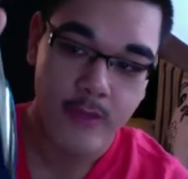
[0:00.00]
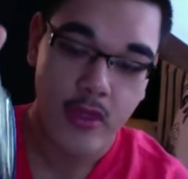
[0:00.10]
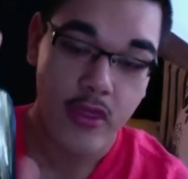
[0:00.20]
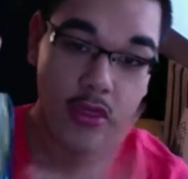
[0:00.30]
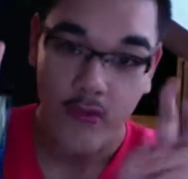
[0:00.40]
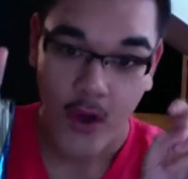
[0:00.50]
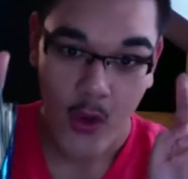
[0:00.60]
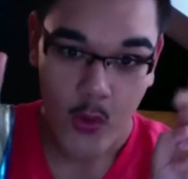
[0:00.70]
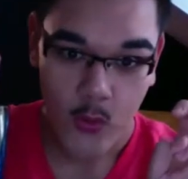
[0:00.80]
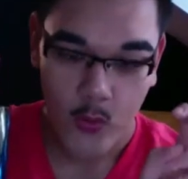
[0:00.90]

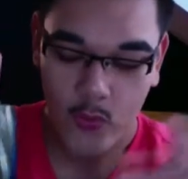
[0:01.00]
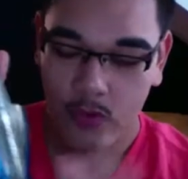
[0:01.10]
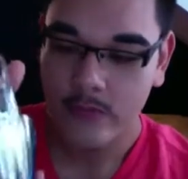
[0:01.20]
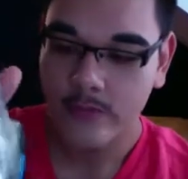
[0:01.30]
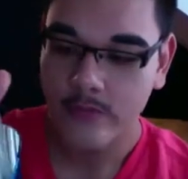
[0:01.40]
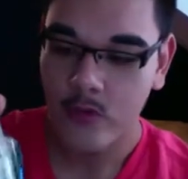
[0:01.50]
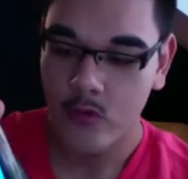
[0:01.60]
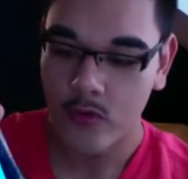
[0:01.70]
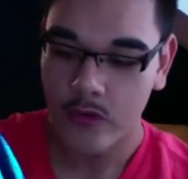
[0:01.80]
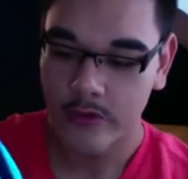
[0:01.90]
throne,
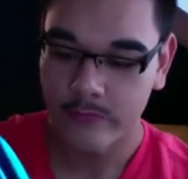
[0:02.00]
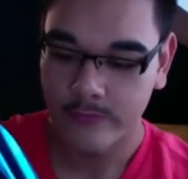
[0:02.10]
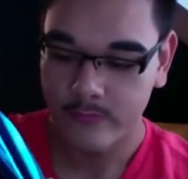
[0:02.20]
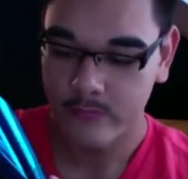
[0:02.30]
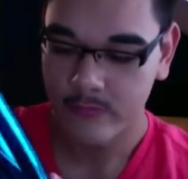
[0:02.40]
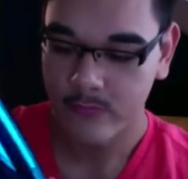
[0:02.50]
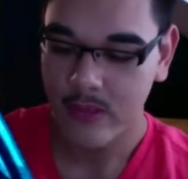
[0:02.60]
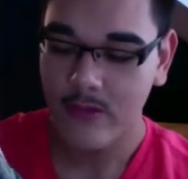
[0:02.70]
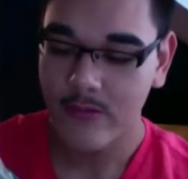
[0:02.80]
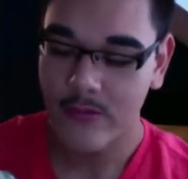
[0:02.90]
or
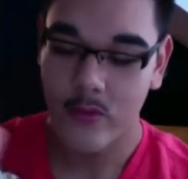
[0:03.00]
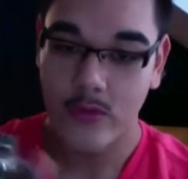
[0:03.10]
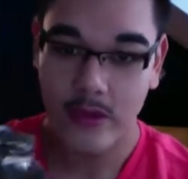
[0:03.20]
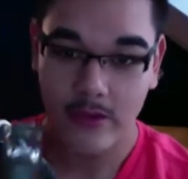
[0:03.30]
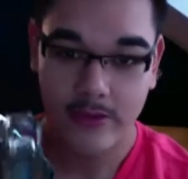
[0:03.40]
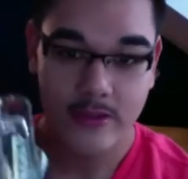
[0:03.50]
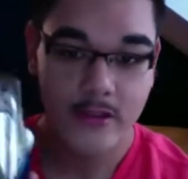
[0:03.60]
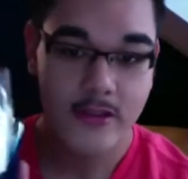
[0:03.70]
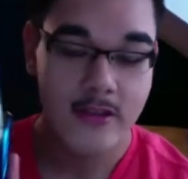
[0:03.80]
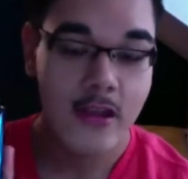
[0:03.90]
I don't even know what the hell this
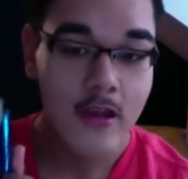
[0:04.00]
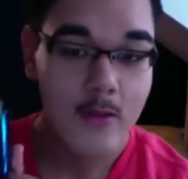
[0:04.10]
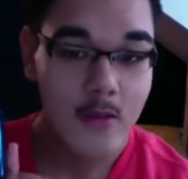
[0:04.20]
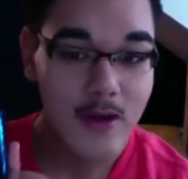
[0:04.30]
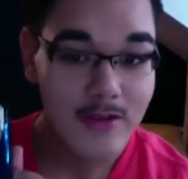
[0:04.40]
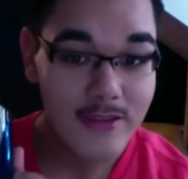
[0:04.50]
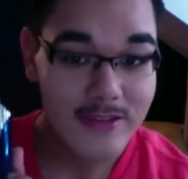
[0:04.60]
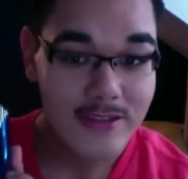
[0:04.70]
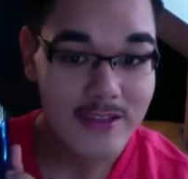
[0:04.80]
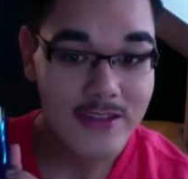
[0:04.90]
is. Whatever
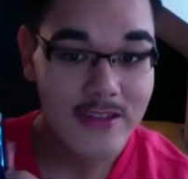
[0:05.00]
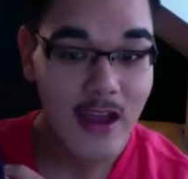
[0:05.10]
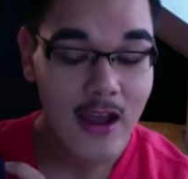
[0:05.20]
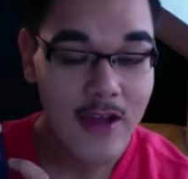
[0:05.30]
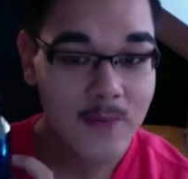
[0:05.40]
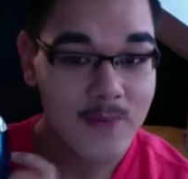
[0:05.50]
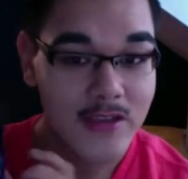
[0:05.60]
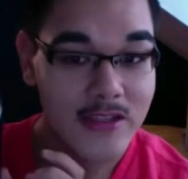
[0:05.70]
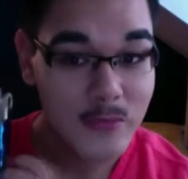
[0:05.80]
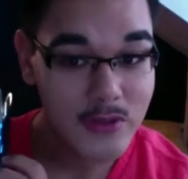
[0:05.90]
this is,
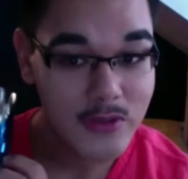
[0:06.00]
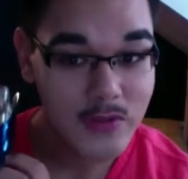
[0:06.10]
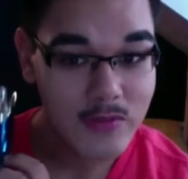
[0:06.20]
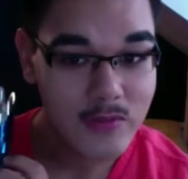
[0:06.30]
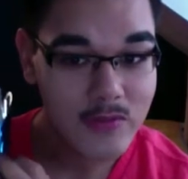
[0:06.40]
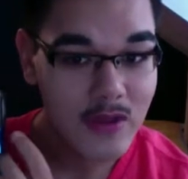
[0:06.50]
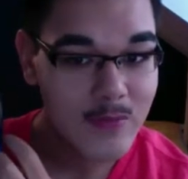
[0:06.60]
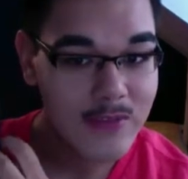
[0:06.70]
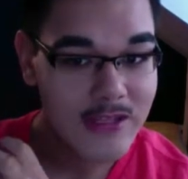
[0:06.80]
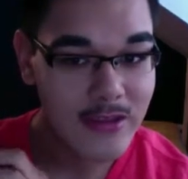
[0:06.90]
it's blue,
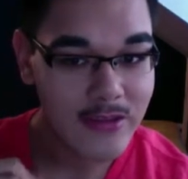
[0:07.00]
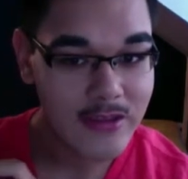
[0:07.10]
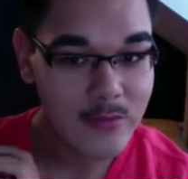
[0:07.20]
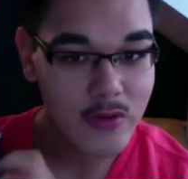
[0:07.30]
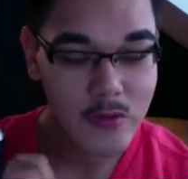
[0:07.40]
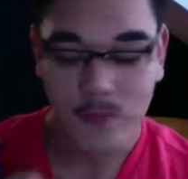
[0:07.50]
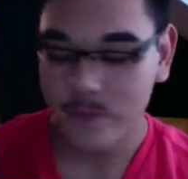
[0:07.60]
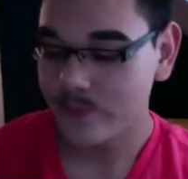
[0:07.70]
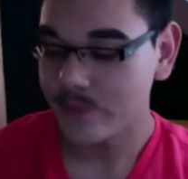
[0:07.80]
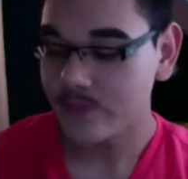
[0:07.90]
a metallic-y blue,
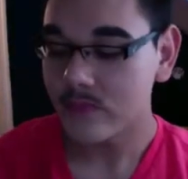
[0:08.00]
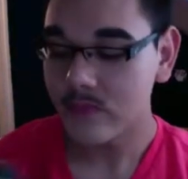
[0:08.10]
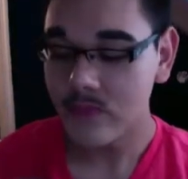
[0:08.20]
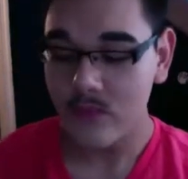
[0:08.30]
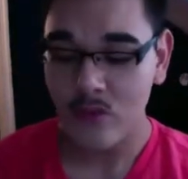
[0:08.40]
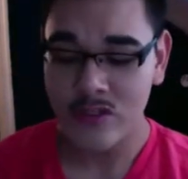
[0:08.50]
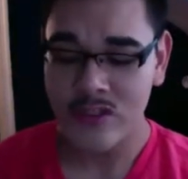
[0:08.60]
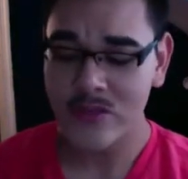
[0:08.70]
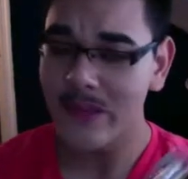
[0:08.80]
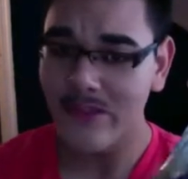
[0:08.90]

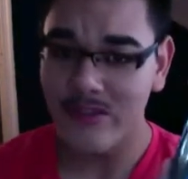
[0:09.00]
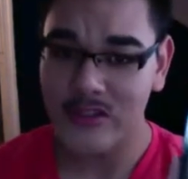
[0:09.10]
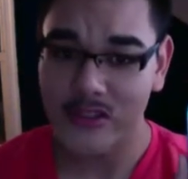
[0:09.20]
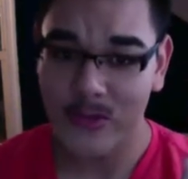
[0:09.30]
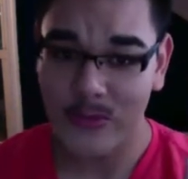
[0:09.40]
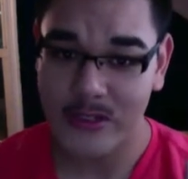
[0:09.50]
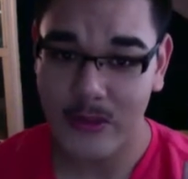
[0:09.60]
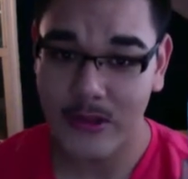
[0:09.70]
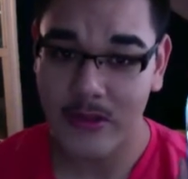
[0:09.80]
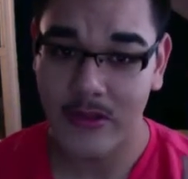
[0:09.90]
which to me looks so much
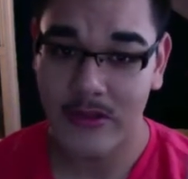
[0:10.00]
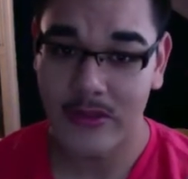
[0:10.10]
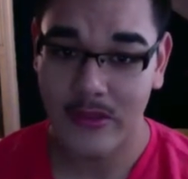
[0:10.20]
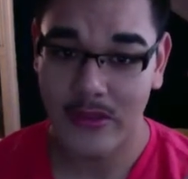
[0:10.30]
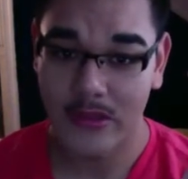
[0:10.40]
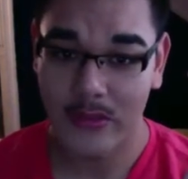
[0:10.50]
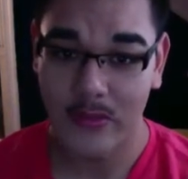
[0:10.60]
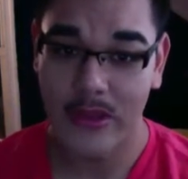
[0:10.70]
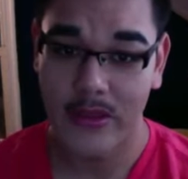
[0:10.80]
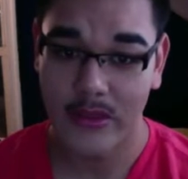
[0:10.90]
better than the
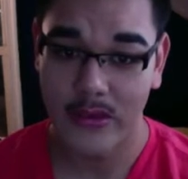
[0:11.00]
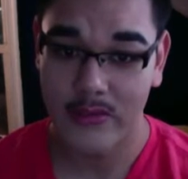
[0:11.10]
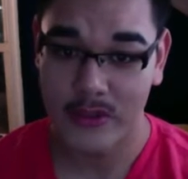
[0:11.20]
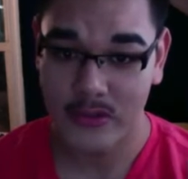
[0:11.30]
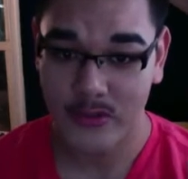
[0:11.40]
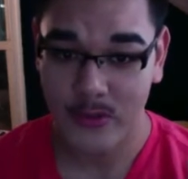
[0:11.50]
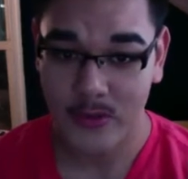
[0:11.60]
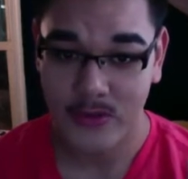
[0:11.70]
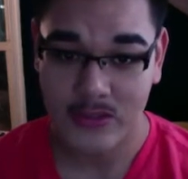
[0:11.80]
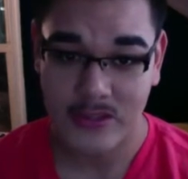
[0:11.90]
way the original
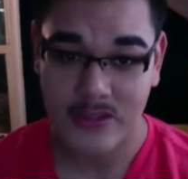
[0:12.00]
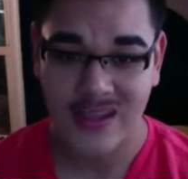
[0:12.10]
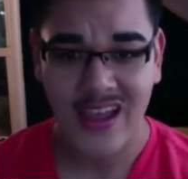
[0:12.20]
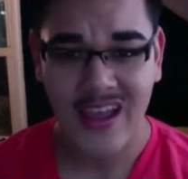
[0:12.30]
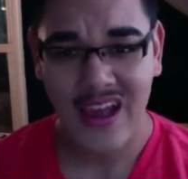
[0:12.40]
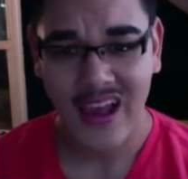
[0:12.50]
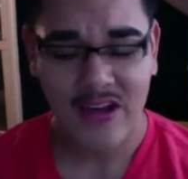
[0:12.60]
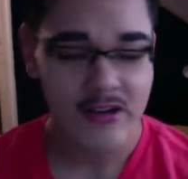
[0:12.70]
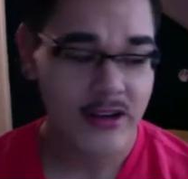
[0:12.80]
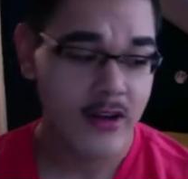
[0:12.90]
Pulse is. I
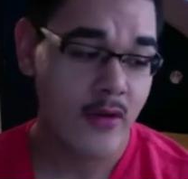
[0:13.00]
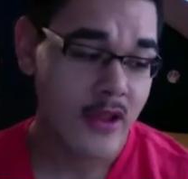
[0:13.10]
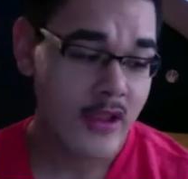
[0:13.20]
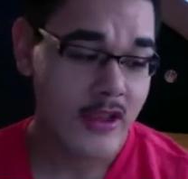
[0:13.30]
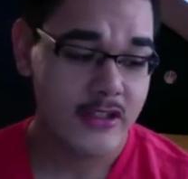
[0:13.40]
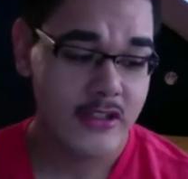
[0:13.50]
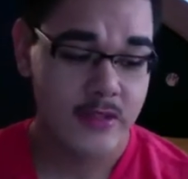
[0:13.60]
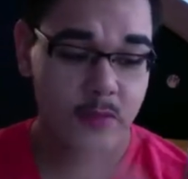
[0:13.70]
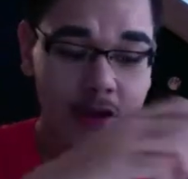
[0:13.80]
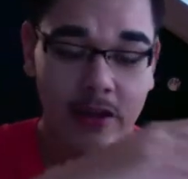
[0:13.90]
don't know, it's
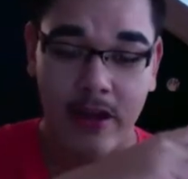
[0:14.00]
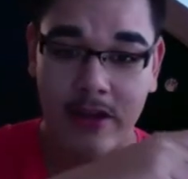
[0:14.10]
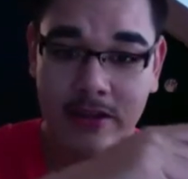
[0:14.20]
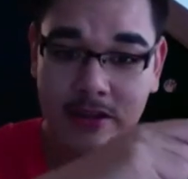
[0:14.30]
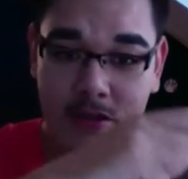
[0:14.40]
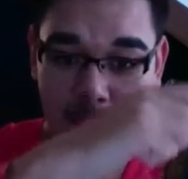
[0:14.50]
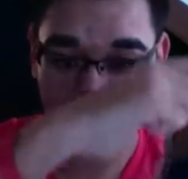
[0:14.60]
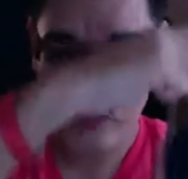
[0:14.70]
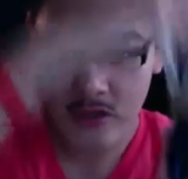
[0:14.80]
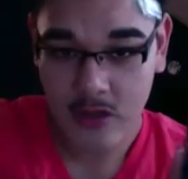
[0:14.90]
just weird, and it still
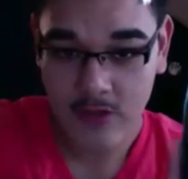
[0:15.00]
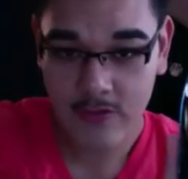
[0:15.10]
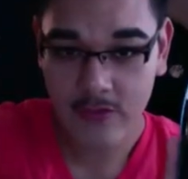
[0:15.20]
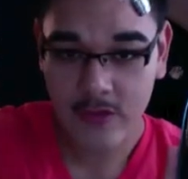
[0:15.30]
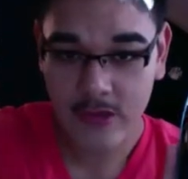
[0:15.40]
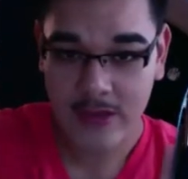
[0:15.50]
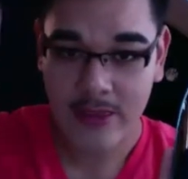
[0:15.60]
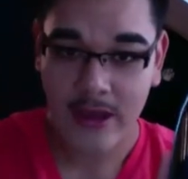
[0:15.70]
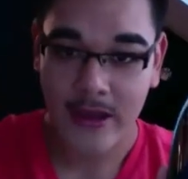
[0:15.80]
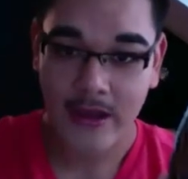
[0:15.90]
pulls off like
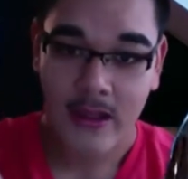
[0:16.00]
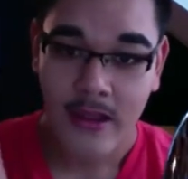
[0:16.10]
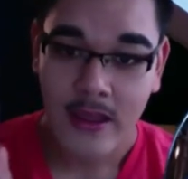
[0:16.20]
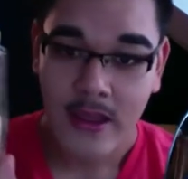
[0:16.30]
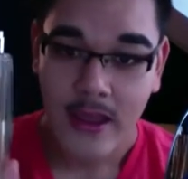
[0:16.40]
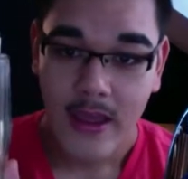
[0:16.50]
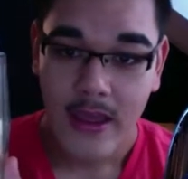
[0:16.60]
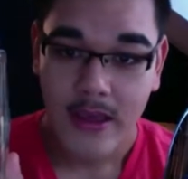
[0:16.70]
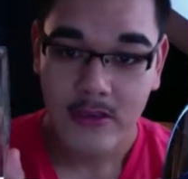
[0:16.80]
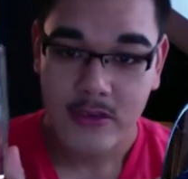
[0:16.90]
that,
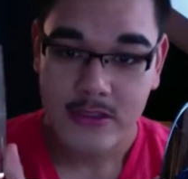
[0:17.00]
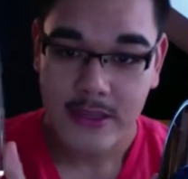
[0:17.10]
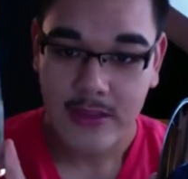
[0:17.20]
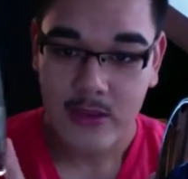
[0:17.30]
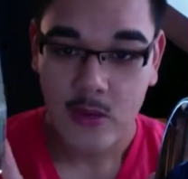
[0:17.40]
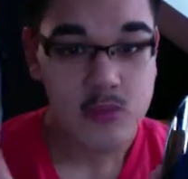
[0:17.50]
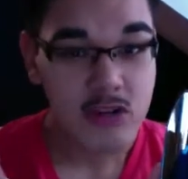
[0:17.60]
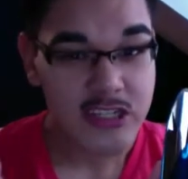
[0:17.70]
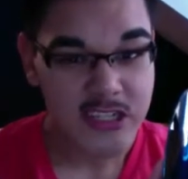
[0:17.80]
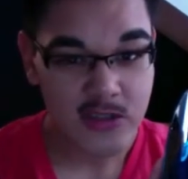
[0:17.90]
and it looks like a little
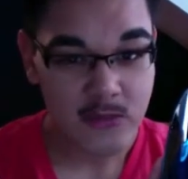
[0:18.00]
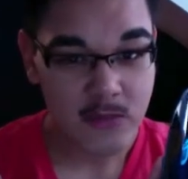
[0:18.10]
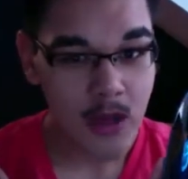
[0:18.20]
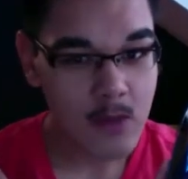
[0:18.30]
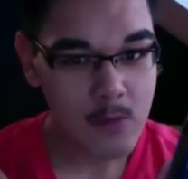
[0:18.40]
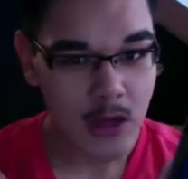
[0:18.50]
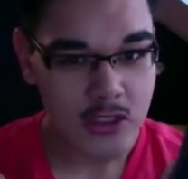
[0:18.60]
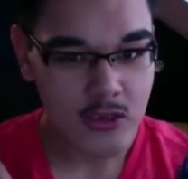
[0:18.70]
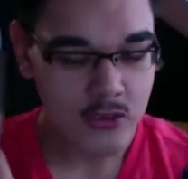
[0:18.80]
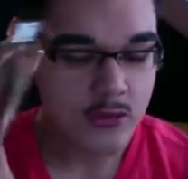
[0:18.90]
prism
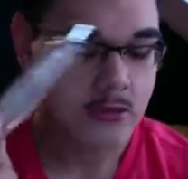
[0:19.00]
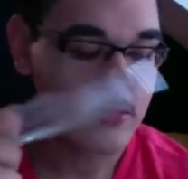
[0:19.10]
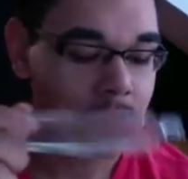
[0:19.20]
bottle.